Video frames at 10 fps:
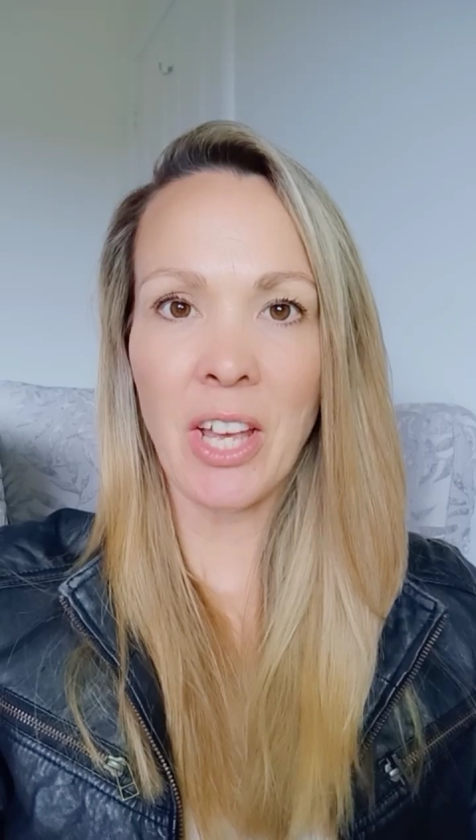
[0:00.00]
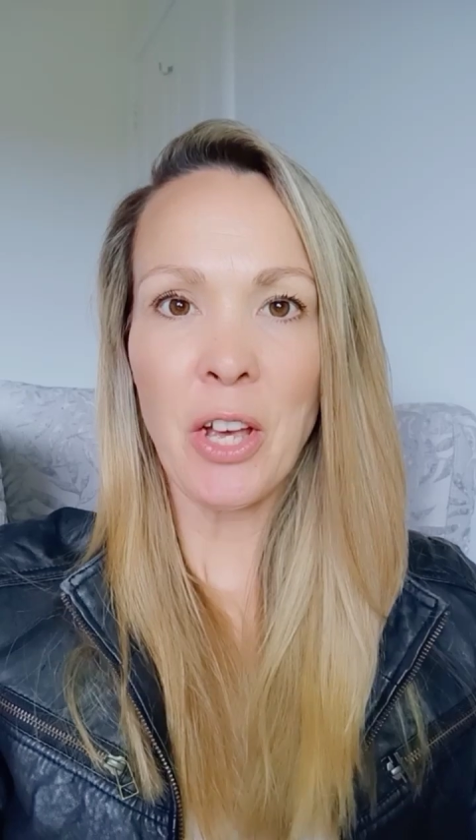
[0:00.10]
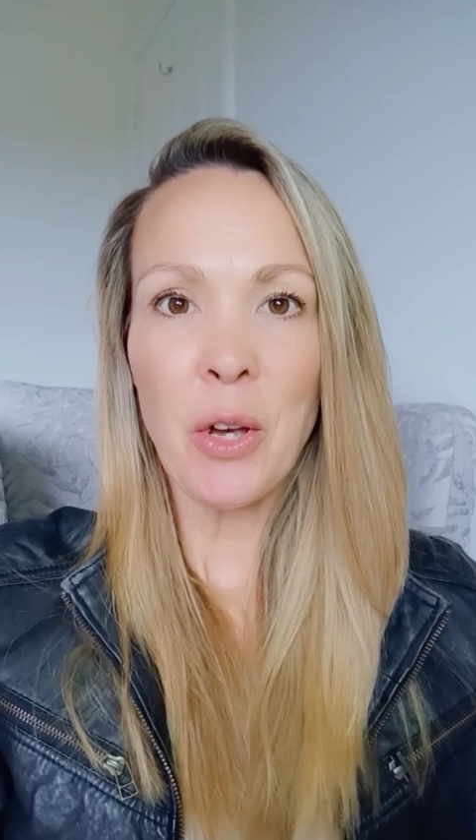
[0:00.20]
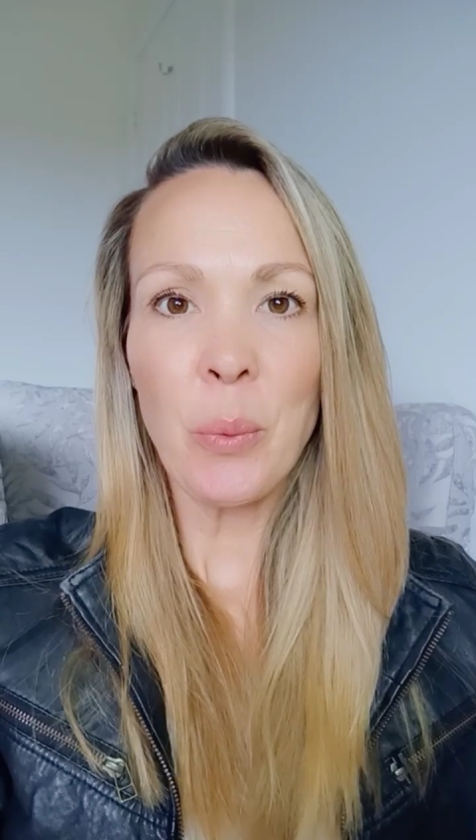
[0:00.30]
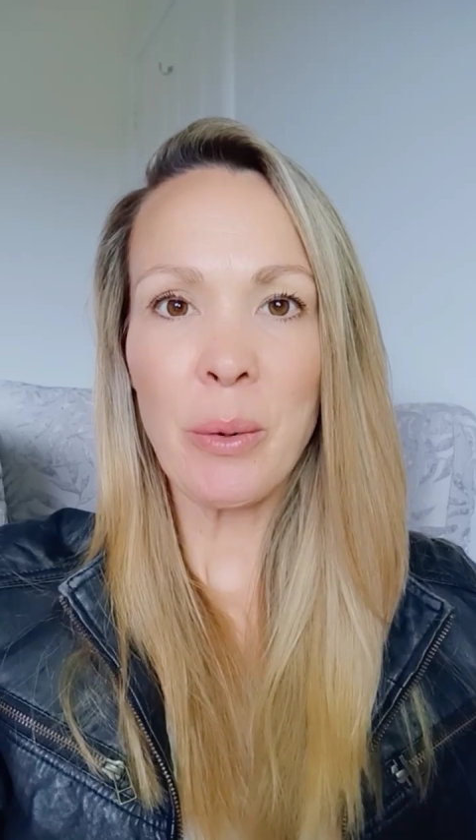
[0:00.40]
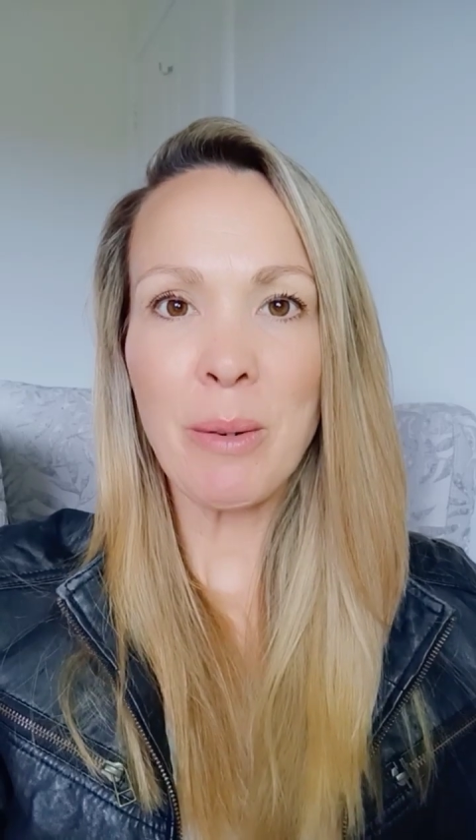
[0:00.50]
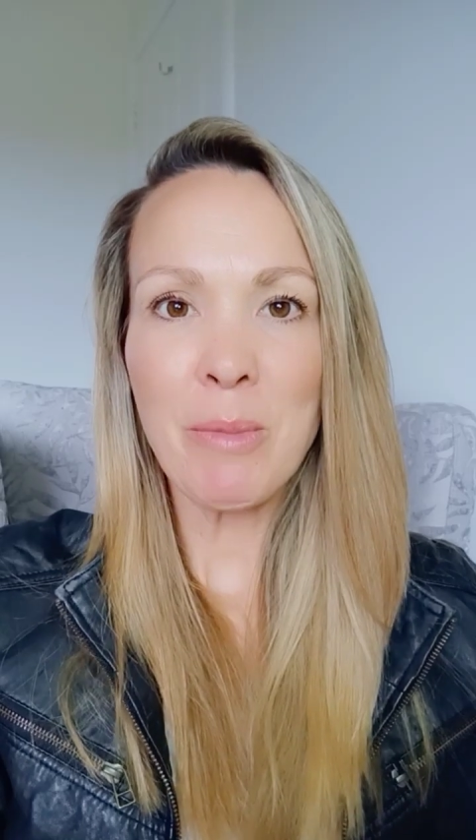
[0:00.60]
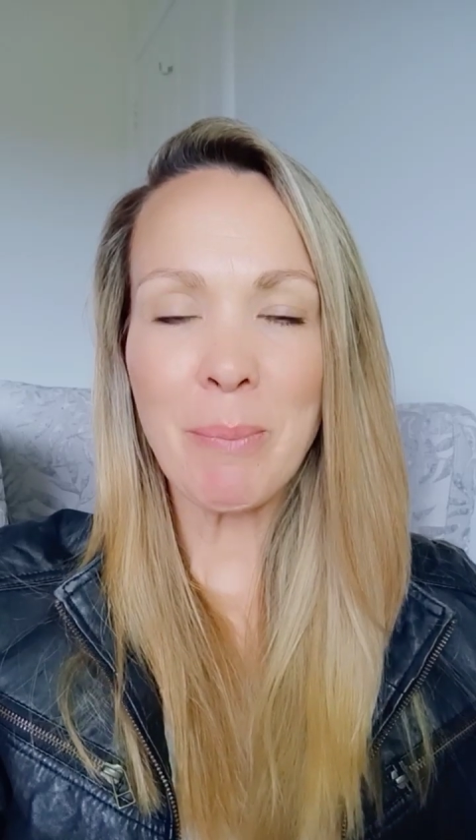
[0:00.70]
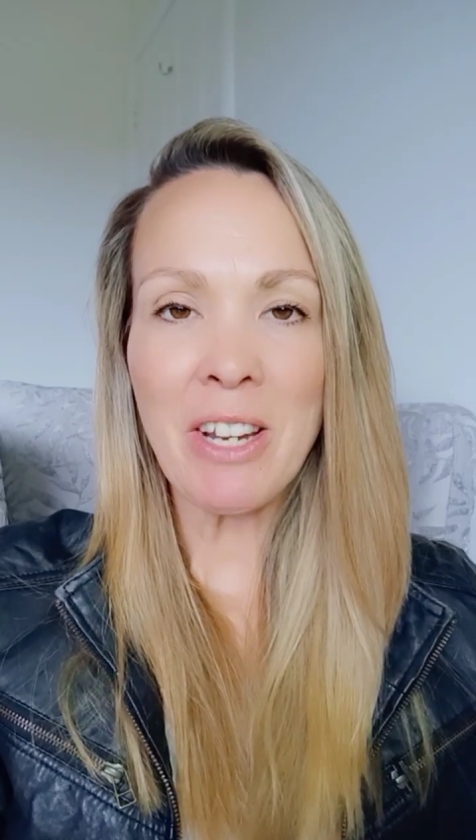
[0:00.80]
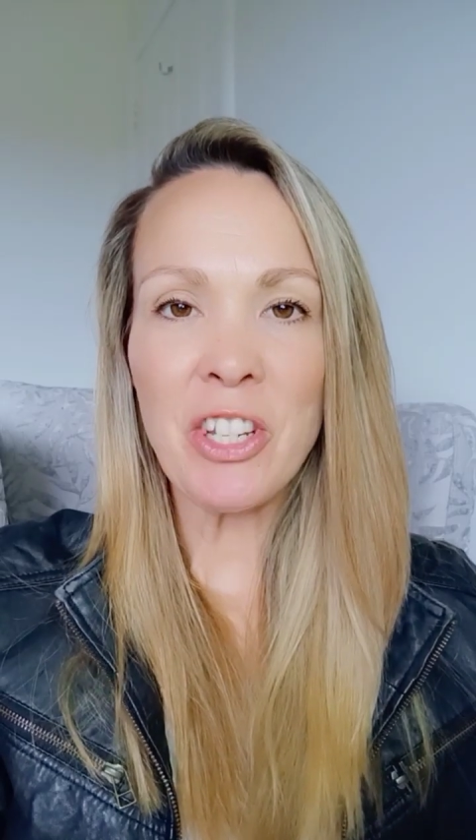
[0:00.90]
Welcome
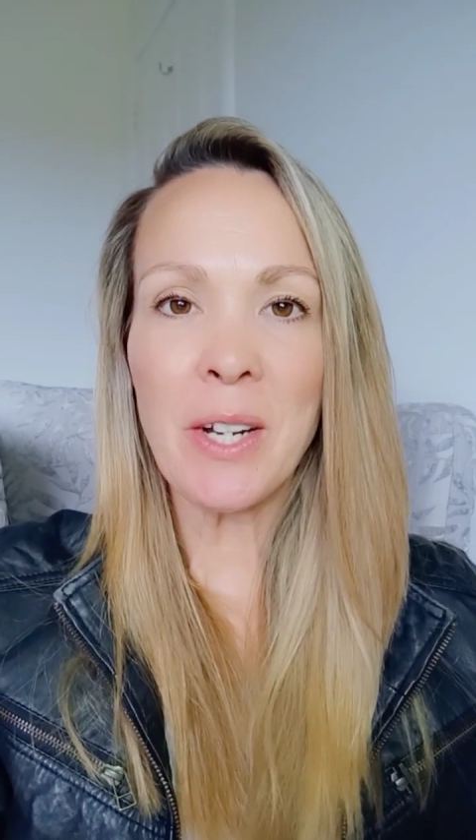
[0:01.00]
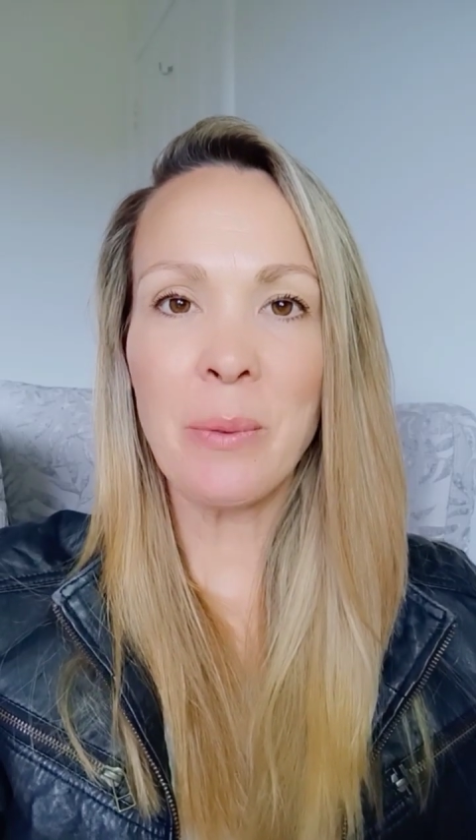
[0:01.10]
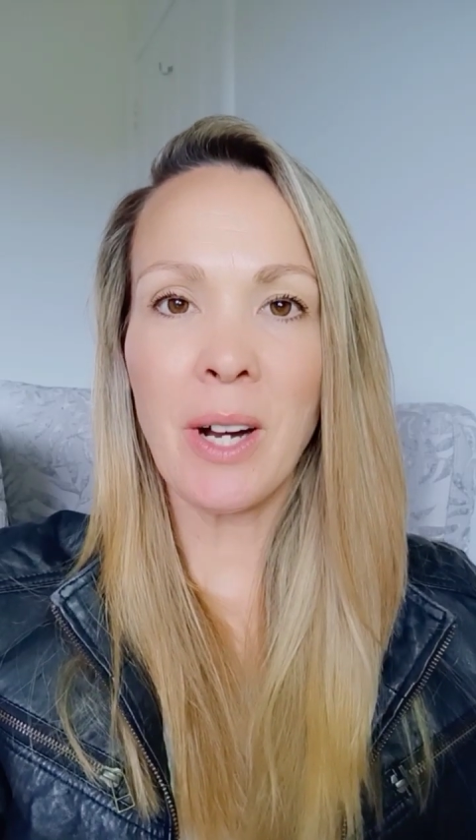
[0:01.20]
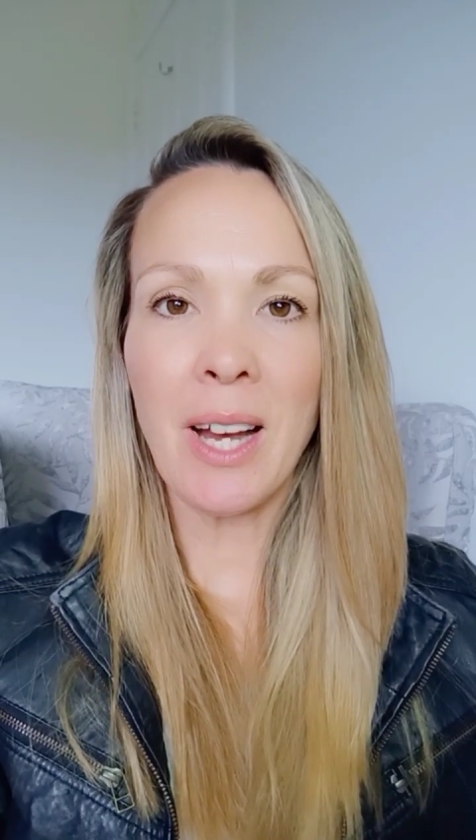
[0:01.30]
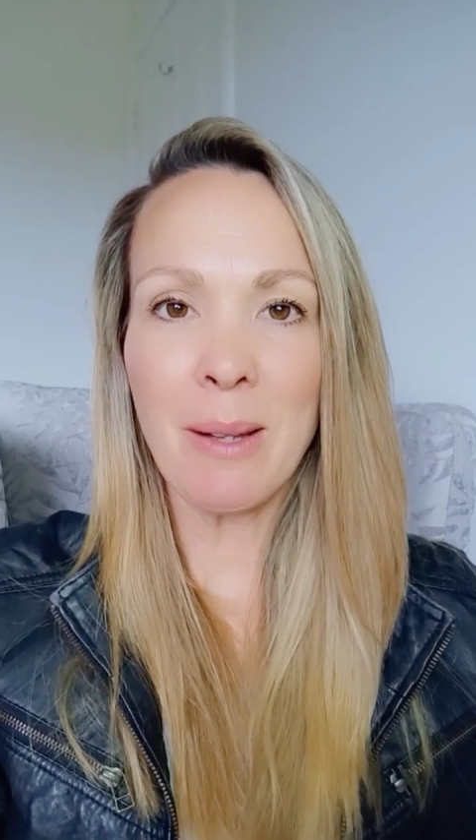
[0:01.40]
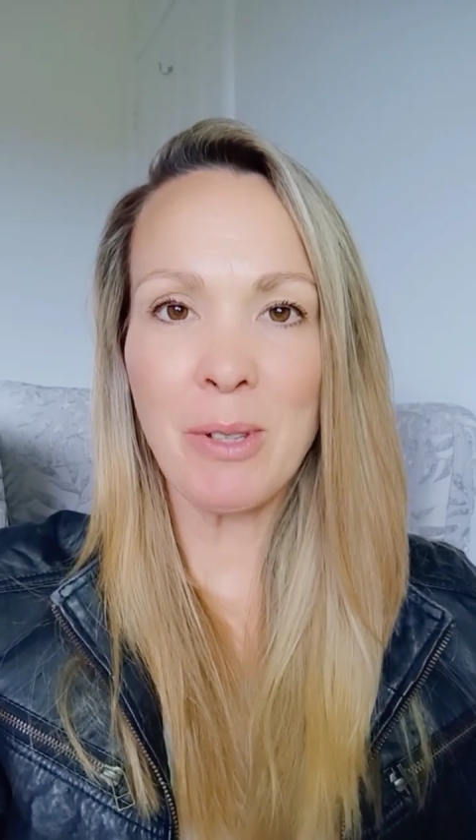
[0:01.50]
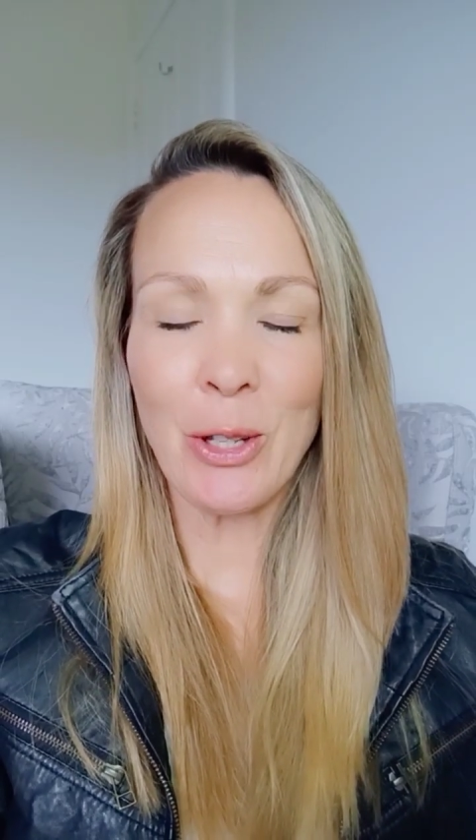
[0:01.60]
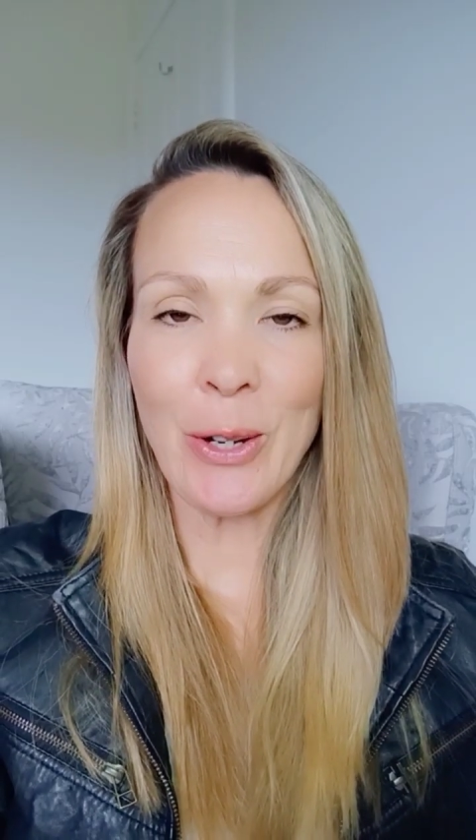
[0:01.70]
to my channel. I am so